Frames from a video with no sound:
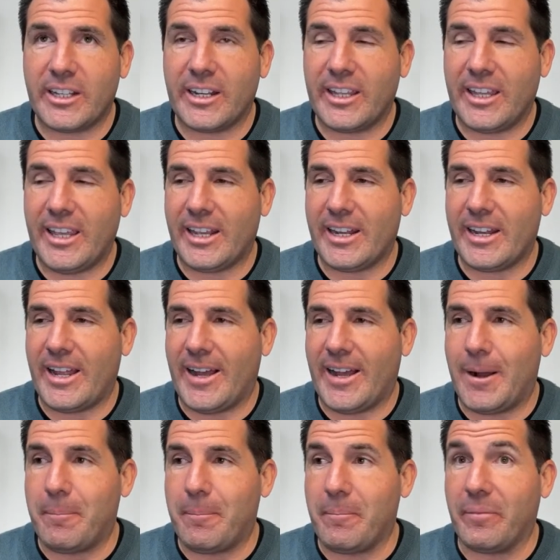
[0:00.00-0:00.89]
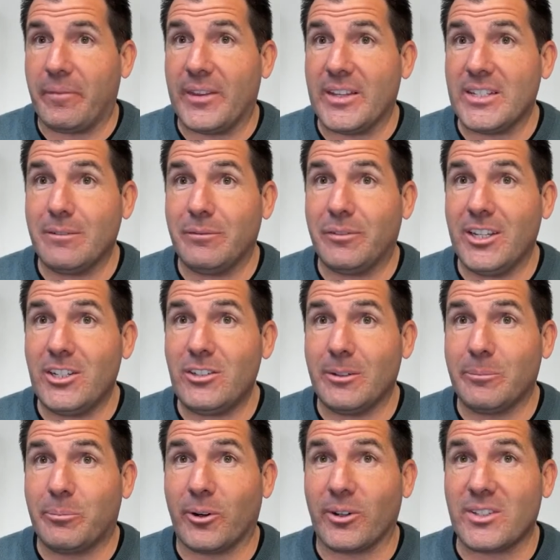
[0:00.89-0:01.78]
And again, um, these
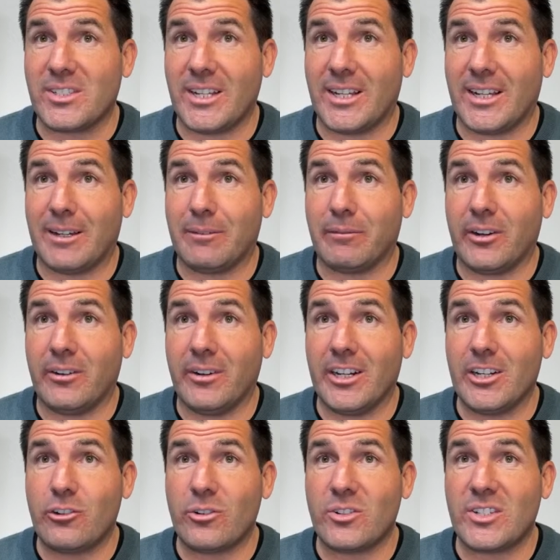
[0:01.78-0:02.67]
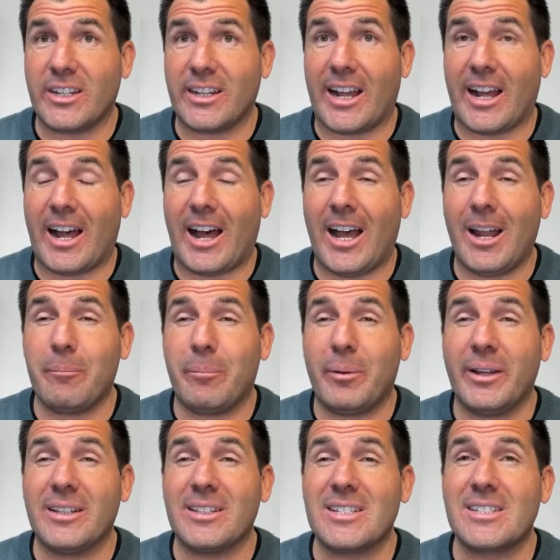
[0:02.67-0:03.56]
inflation reports, uh, very interesting, hot
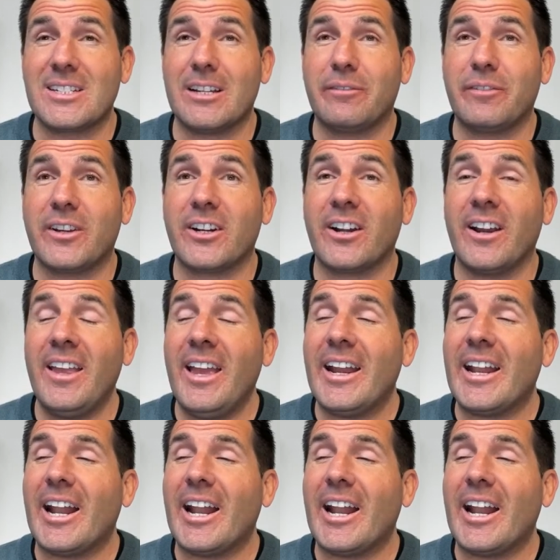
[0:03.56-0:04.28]
button stuff here.